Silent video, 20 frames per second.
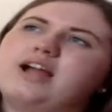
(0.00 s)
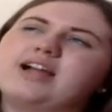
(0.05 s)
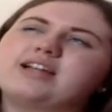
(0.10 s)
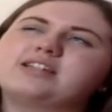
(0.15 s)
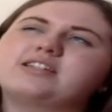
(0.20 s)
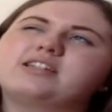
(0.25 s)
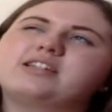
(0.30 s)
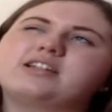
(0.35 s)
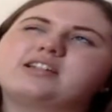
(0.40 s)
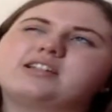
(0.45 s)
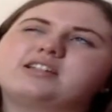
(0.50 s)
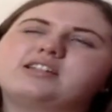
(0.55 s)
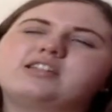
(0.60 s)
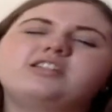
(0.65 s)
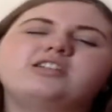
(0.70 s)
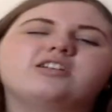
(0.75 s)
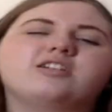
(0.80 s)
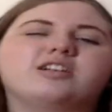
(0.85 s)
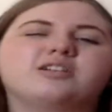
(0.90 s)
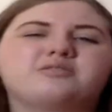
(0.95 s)

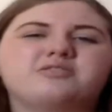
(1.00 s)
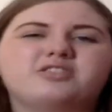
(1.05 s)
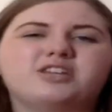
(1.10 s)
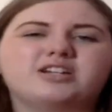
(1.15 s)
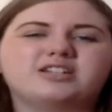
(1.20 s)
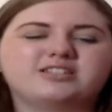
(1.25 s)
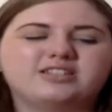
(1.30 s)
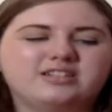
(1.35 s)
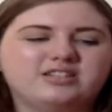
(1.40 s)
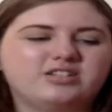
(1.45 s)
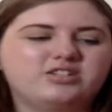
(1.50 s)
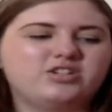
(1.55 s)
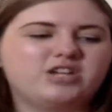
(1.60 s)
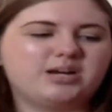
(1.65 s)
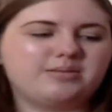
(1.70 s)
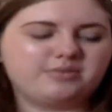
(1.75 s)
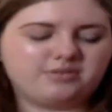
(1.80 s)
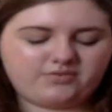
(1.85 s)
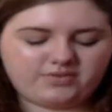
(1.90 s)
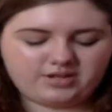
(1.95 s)
accidentally, like when you accidentally
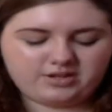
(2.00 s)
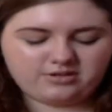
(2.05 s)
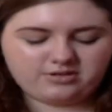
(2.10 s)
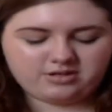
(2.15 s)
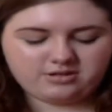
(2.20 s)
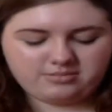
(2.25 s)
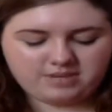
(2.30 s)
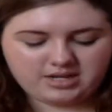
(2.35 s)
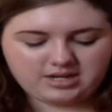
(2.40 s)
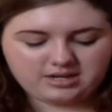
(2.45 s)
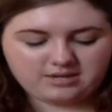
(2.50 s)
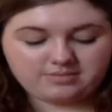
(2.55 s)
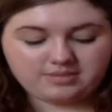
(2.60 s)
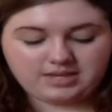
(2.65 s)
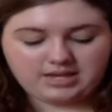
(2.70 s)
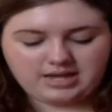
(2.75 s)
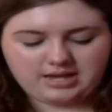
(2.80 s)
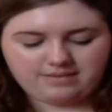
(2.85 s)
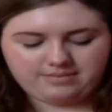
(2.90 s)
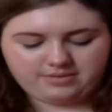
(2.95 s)
jab your finger into makeup,
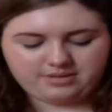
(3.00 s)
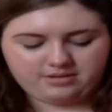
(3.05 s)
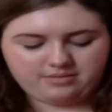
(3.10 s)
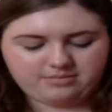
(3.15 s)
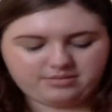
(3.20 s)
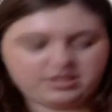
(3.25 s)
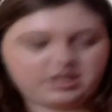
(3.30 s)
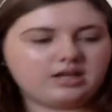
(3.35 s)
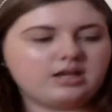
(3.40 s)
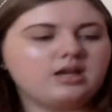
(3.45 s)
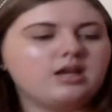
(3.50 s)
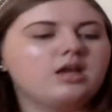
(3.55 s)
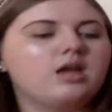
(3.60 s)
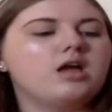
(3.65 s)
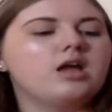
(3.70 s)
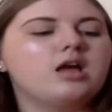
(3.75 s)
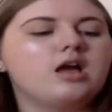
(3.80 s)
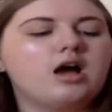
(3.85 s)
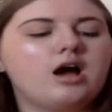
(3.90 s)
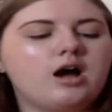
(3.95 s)
that happened to me.
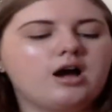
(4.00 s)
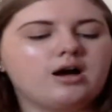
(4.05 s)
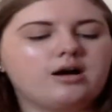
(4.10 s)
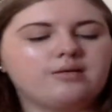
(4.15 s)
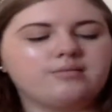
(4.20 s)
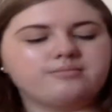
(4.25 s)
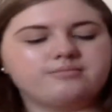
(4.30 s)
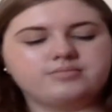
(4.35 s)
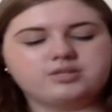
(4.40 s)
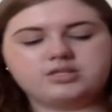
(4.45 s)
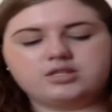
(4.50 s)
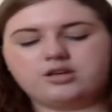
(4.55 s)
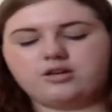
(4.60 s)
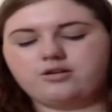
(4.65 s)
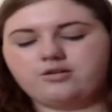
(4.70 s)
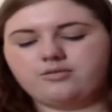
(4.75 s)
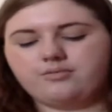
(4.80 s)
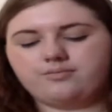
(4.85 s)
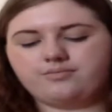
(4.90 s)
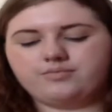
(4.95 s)
So
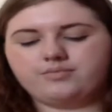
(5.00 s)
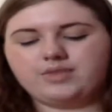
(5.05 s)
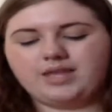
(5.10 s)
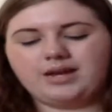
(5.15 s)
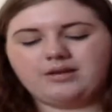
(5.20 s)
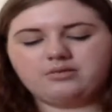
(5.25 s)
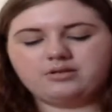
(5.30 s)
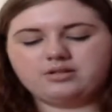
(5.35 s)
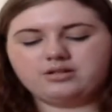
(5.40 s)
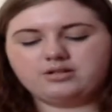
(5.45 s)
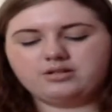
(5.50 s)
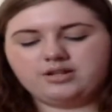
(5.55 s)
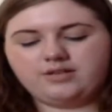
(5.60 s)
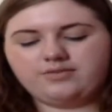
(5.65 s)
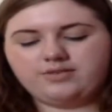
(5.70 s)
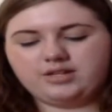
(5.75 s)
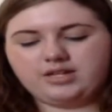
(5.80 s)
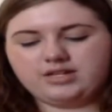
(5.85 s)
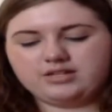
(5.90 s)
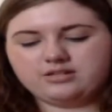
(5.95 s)
that one
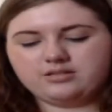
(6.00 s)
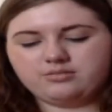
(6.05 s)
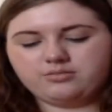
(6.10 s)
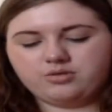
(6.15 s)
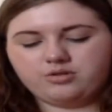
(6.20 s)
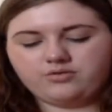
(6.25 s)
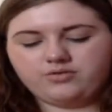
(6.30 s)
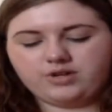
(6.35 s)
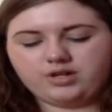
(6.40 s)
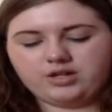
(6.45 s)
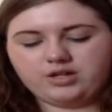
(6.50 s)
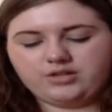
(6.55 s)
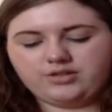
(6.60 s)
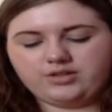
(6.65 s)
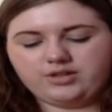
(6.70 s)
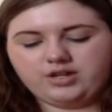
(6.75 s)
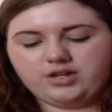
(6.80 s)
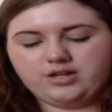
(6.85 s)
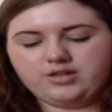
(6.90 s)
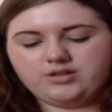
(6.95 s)
definitely has more
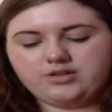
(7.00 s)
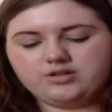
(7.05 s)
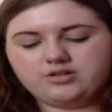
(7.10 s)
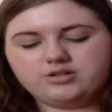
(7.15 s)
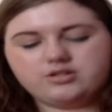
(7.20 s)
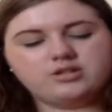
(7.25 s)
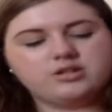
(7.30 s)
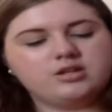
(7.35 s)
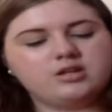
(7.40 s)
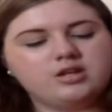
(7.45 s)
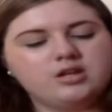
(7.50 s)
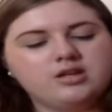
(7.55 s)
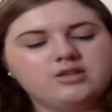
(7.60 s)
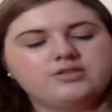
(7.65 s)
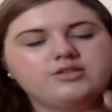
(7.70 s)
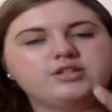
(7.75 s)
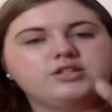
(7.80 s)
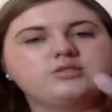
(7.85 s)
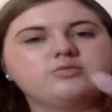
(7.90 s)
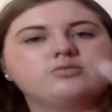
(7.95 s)
fallout than others.
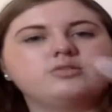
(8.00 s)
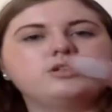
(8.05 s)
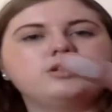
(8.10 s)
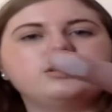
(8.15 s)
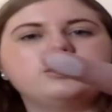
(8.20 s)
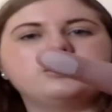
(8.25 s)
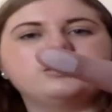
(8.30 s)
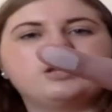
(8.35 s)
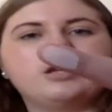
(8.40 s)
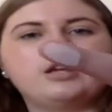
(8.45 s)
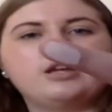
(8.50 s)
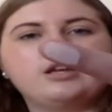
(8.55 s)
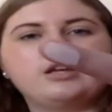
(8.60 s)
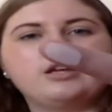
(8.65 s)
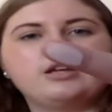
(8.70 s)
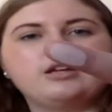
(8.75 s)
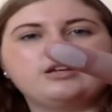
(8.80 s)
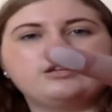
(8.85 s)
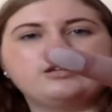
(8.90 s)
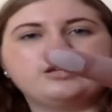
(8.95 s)
This one is
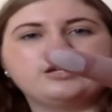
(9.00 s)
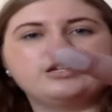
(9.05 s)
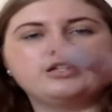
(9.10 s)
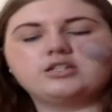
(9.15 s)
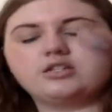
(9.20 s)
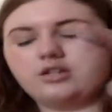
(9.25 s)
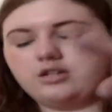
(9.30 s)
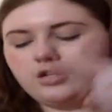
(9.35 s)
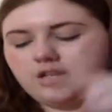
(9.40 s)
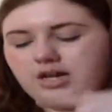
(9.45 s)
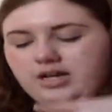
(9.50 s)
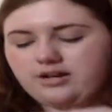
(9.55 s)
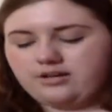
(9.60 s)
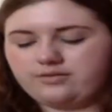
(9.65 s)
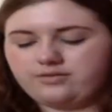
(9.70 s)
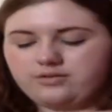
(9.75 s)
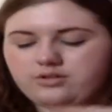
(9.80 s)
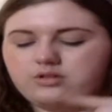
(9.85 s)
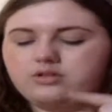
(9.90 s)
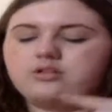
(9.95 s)
a nice kind
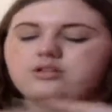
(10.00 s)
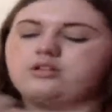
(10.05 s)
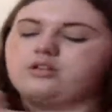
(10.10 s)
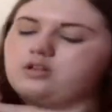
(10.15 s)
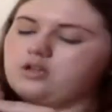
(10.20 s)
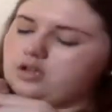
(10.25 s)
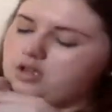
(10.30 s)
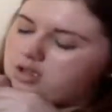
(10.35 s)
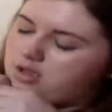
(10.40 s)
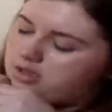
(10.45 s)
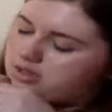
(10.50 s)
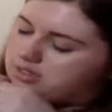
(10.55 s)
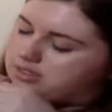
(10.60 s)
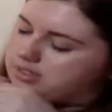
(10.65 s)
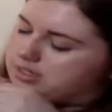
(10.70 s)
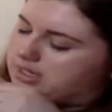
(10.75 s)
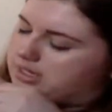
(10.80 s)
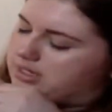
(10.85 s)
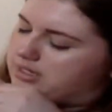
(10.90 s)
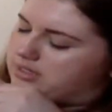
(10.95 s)
of
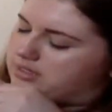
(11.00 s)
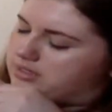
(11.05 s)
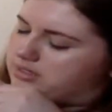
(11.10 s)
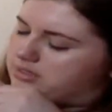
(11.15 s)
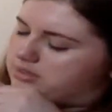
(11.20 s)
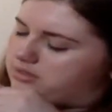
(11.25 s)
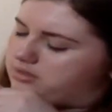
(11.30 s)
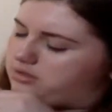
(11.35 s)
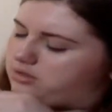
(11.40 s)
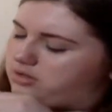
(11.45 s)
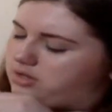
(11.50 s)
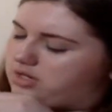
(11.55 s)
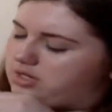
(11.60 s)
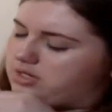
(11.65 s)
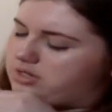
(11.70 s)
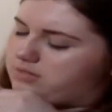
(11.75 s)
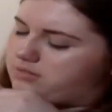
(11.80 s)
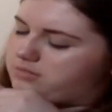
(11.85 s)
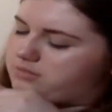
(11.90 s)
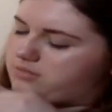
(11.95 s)
skin
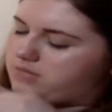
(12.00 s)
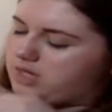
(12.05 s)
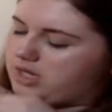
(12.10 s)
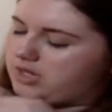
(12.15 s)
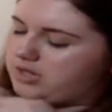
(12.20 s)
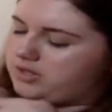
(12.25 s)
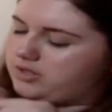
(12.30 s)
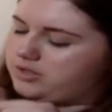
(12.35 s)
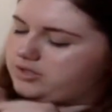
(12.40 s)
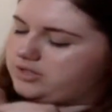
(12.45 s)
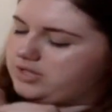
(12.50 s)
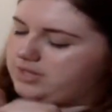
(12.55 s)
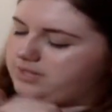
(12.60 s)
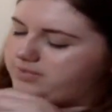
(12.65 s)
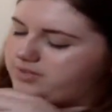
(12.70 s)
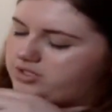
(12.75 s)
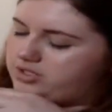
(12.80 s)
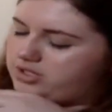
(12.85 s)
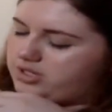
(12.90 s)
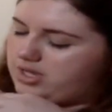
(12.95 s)
cream color
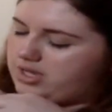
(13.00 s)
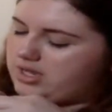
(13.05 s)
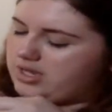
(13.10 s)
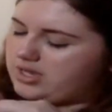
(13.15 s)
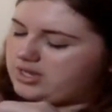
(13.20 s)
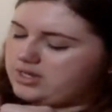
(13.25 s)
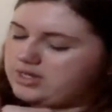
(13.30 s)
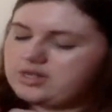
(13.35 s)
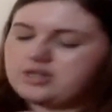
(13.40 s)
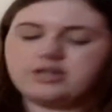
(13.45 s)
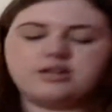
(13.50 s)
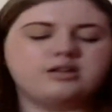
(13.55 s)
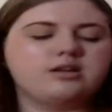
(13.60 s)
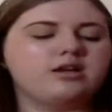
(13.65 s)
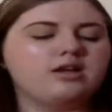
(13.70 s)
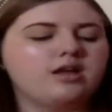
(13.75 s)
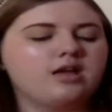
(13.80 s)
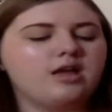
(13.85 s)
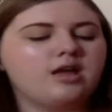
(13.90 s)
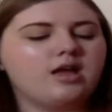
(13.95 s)
type of shade,
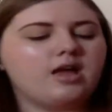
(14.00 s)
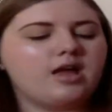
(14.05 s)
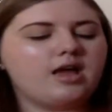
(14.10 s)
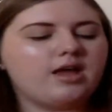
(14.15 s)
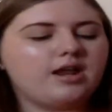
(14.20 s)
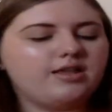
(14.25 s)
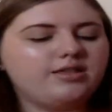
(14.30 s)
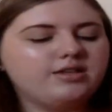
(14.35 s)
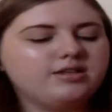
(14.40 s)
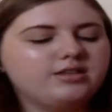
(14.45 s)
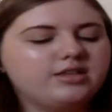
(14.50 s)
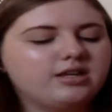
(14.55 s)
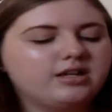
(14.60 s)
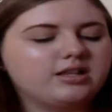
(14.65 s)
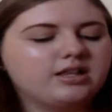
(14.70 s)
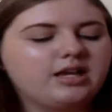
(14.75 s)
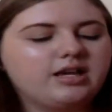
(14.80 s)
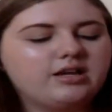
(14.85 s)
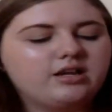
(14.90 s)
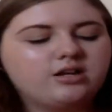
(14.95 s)
and I think
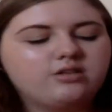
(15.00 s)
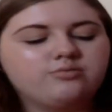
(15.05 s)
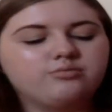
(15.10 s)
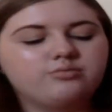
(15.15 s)
they glide